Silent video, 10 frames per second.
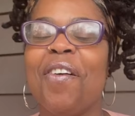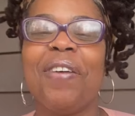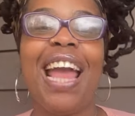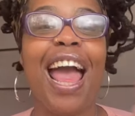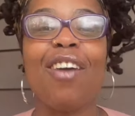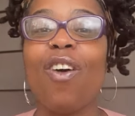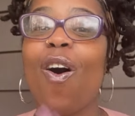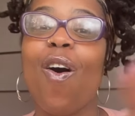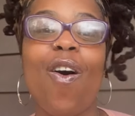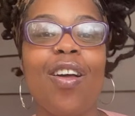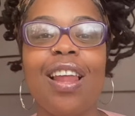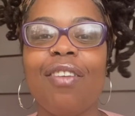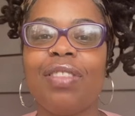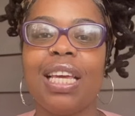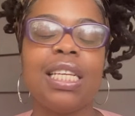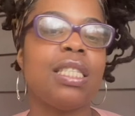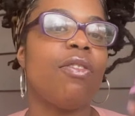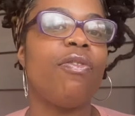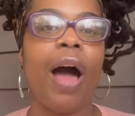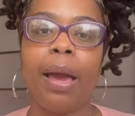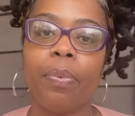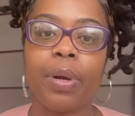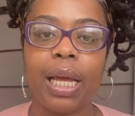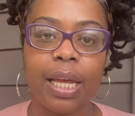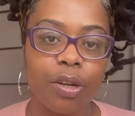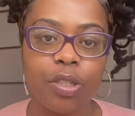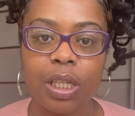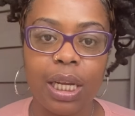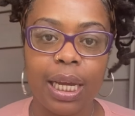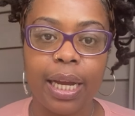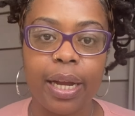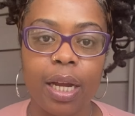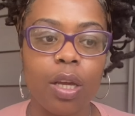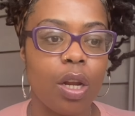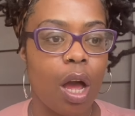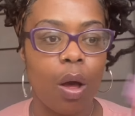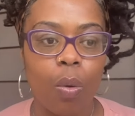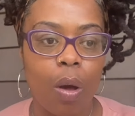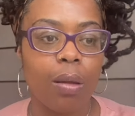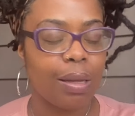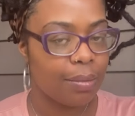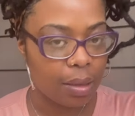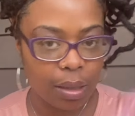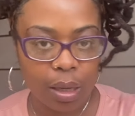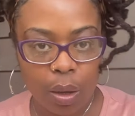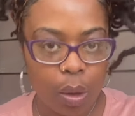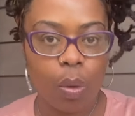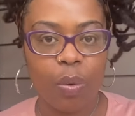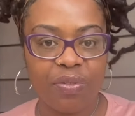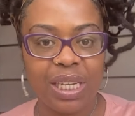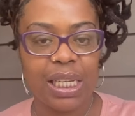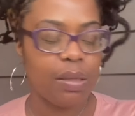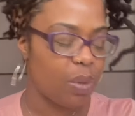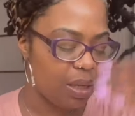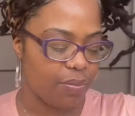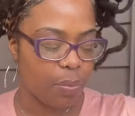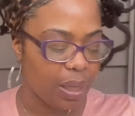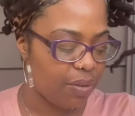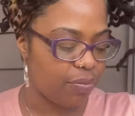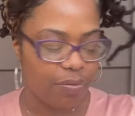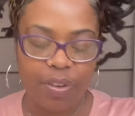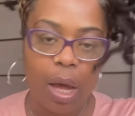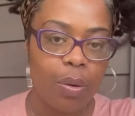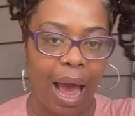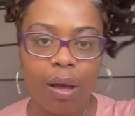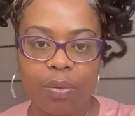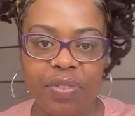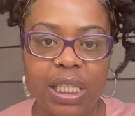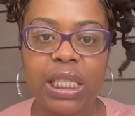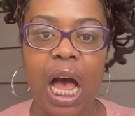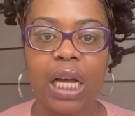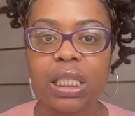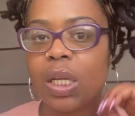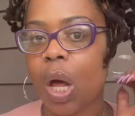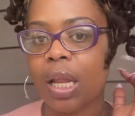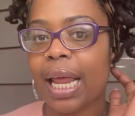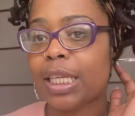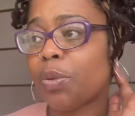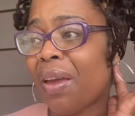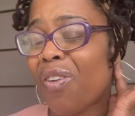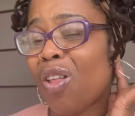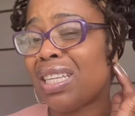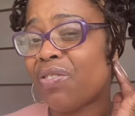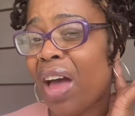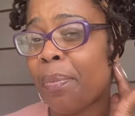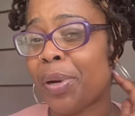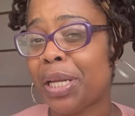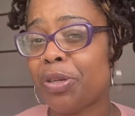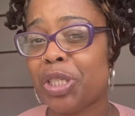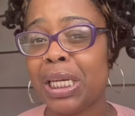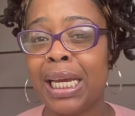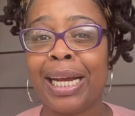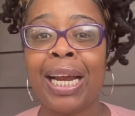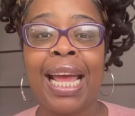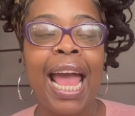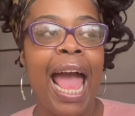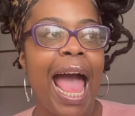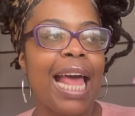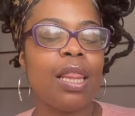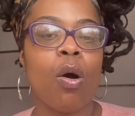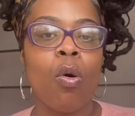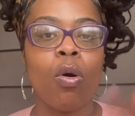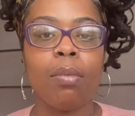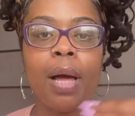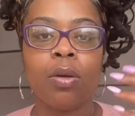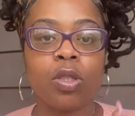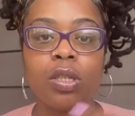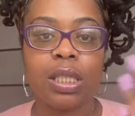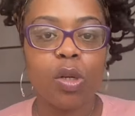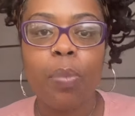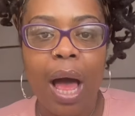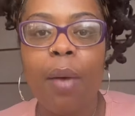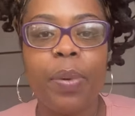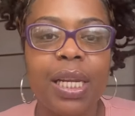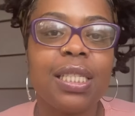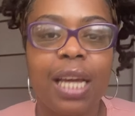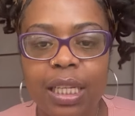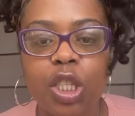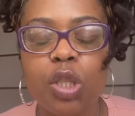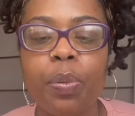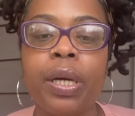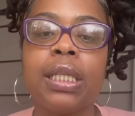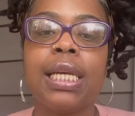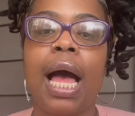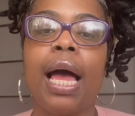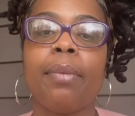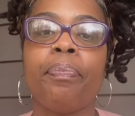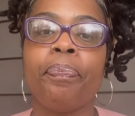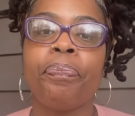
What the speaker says: we have all of this vibrant energy here. You know, we've flowed out, we detoxed and all of that. So we have all this vibrant energy here. And the hormones are still popping. It's like the springtime.